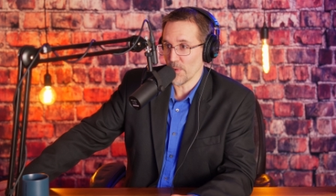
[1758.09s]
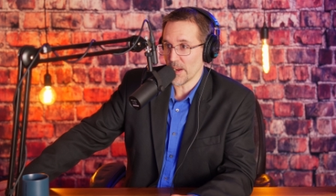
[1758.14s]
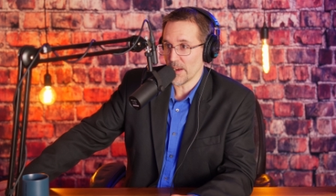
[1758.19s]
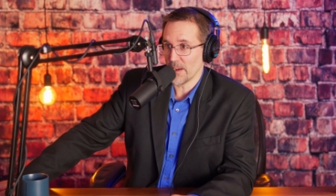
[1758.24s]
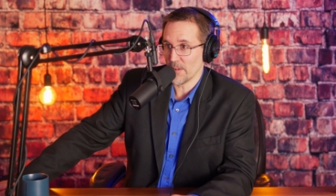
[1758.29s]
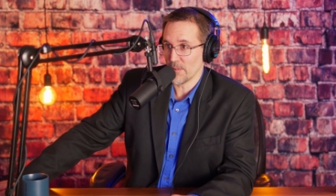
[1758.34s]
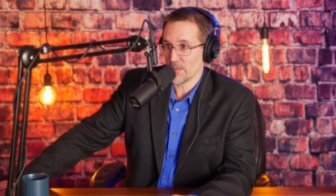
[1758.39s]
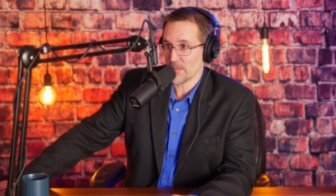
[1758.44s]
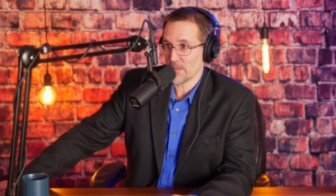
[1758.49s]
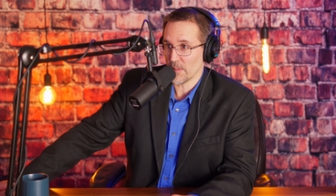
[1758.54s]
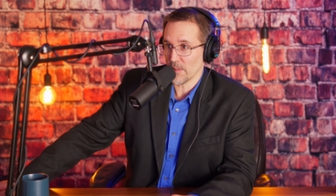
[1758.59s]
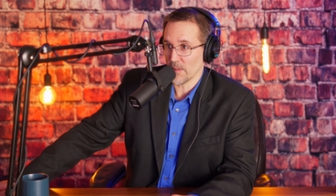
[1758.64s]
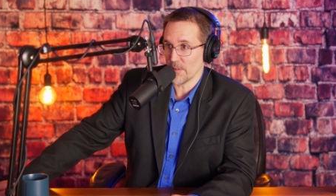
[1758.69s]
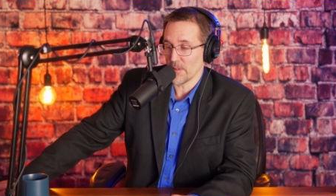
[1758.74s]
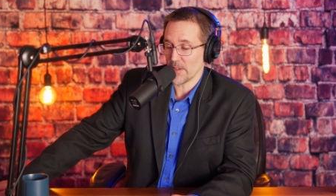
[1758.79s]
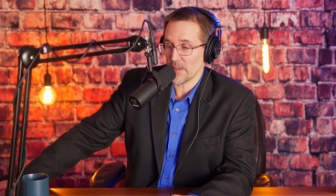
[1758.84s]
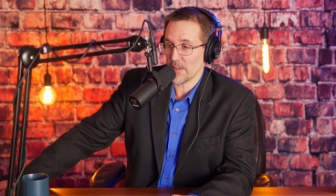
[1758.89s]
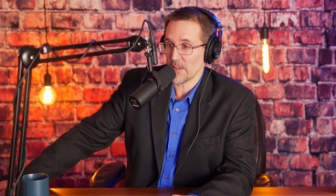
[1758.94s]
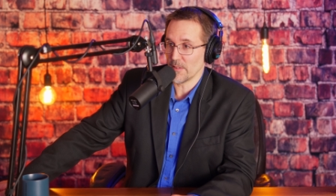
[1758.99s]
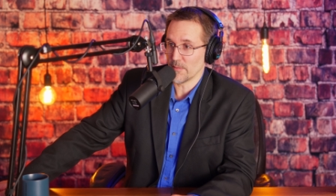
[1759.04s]
ran out to
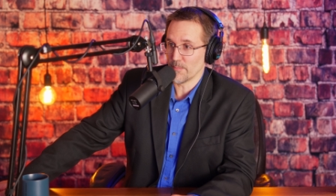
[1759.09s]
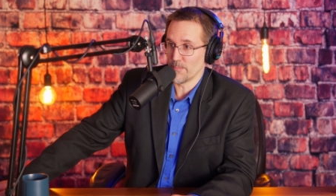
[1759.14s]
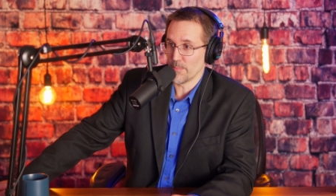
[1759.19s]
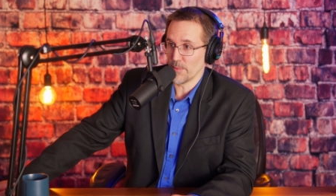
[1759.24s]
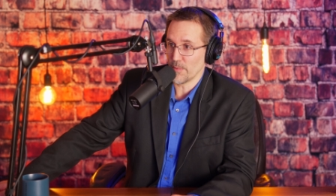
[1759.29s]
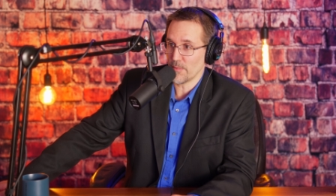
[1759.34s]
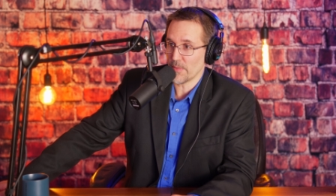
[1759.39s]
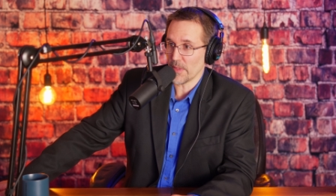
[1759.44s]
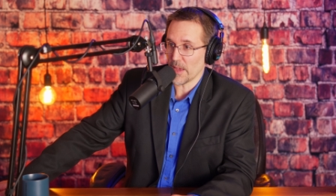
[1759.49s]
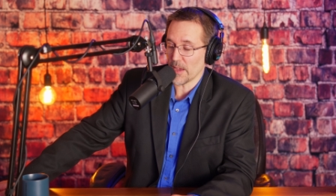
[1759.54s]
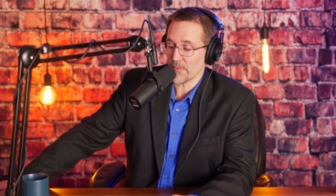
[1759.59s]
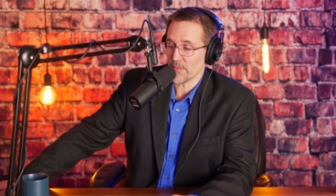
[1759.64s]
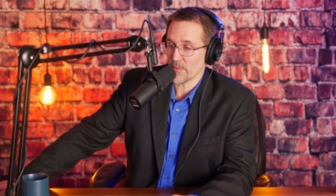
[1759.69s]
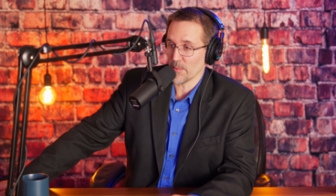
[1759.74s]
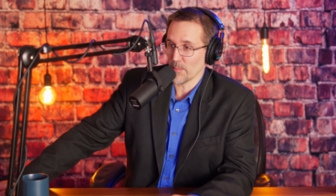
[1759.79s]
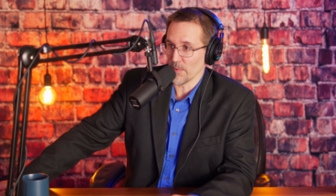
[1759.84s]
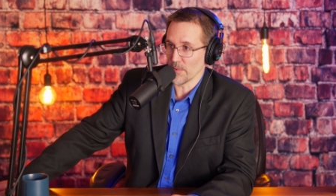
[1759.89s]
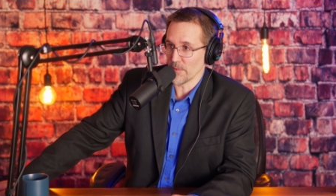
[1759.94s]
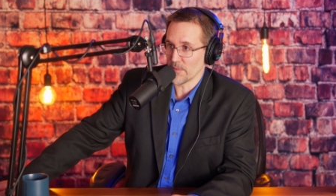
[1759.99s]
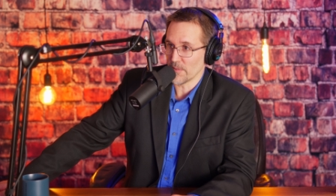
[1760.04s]
the his booth
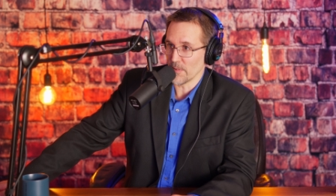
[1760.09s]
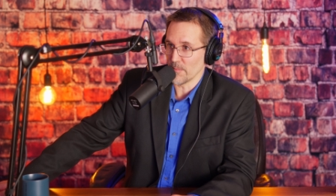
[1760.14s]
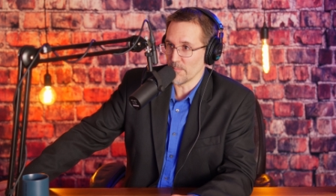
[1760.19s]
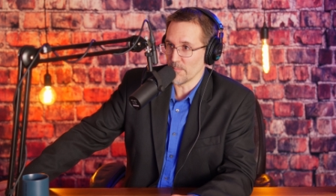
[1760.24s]
afterwards